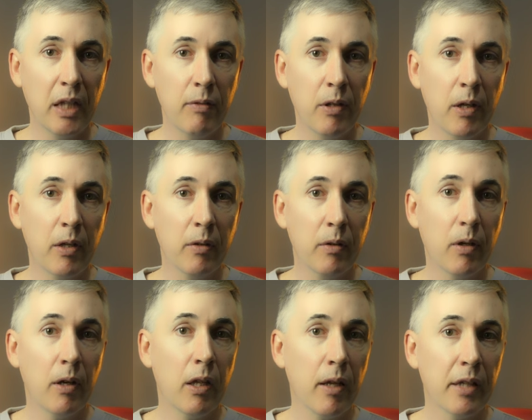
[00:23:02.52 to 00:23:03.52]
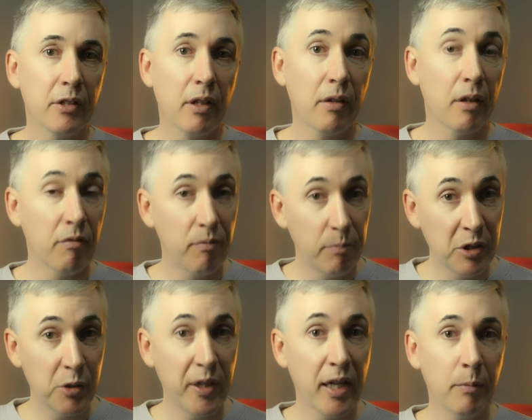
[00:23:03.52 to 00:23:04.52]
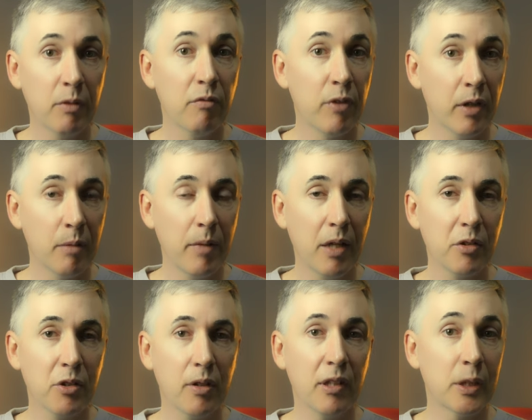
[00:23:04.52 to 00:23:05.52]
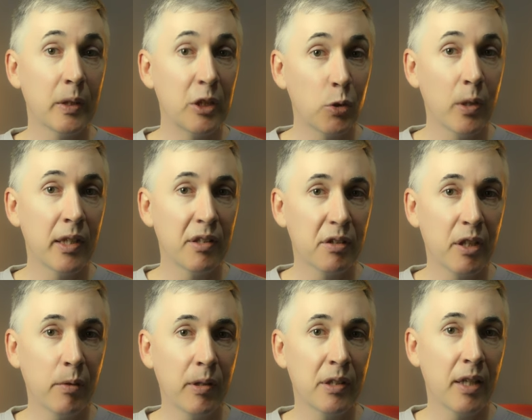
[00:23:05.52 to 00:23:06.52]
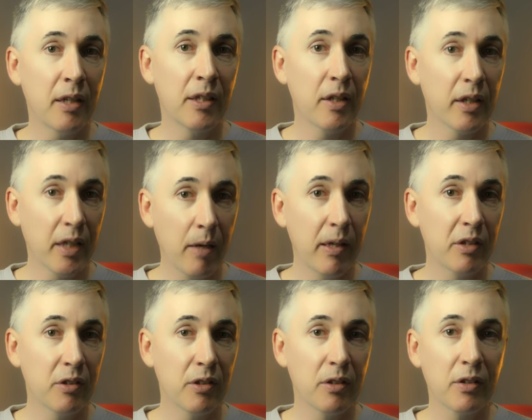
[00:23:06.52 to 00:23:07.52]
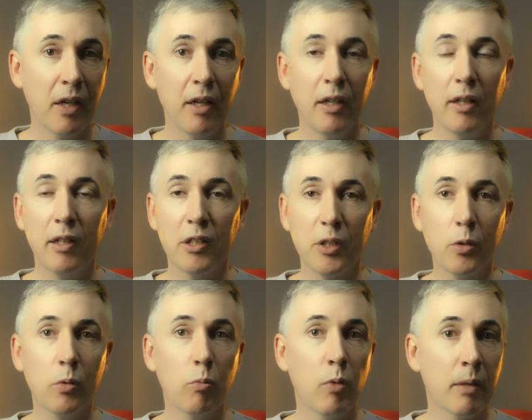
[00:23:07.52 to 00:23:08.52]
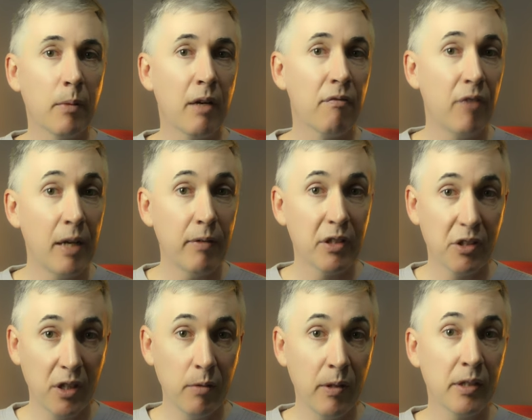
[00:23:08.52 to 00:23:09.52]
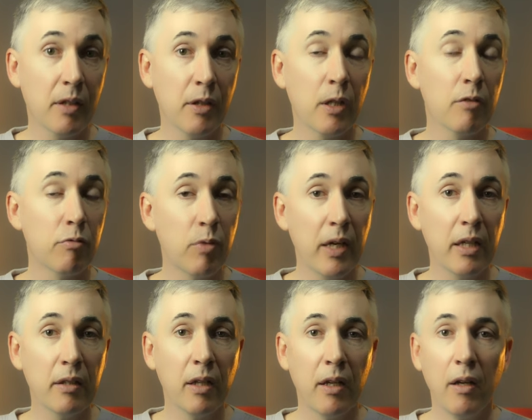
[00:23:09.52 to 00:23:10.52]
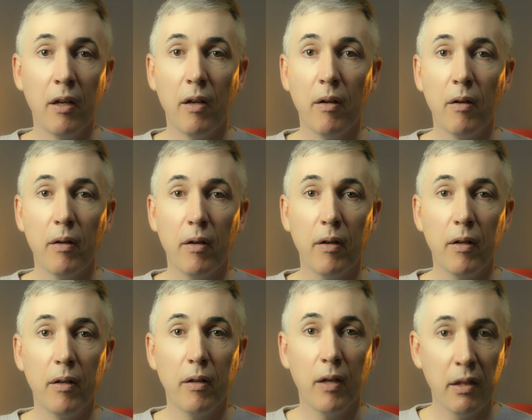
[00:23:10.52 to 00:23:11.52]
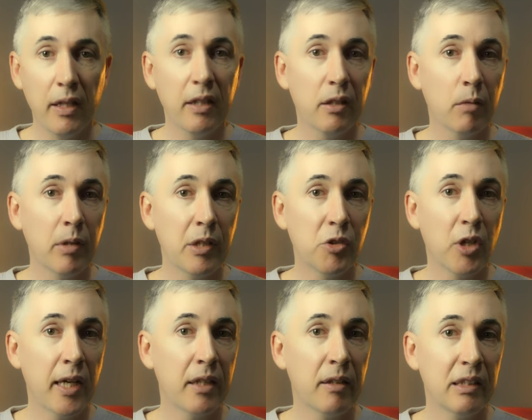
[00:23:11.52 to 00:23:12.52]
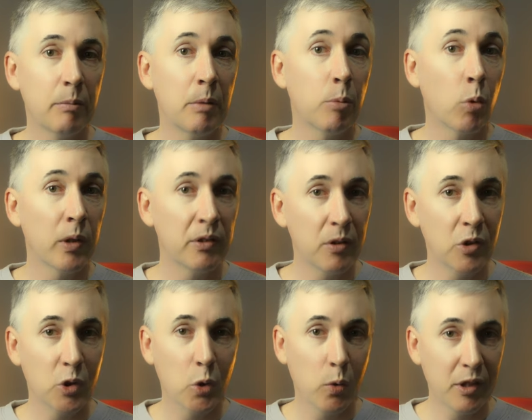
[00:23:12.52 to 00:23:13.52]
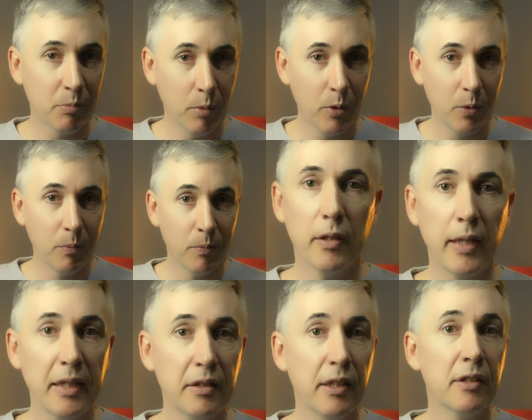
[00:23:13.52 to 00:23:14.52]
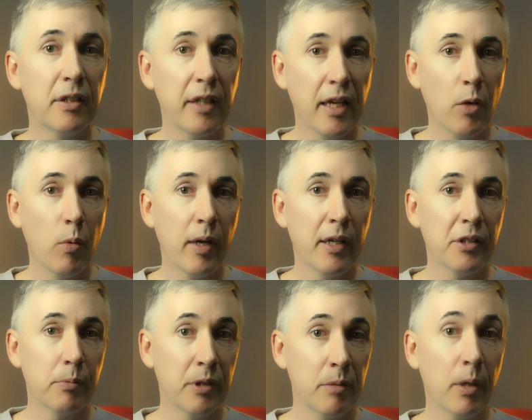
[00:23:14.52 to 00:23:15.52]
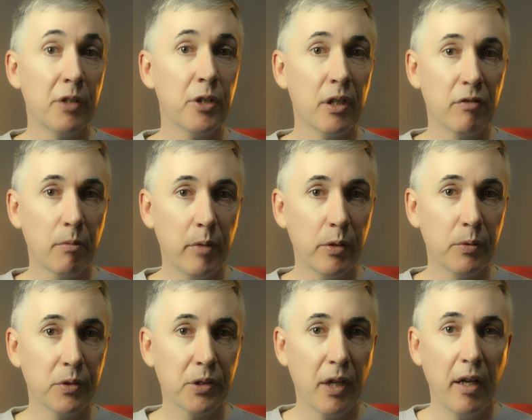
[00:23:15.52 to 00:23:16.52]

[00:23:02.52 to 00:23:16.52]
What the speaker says: Even though I liked the mystery element very much, I still enjoy this series and the other characters. It's still one of my favourite series that I've read. I think Louise Jane needs to be brought into the stories more. Next is The Airways, written by Jennifer Mills,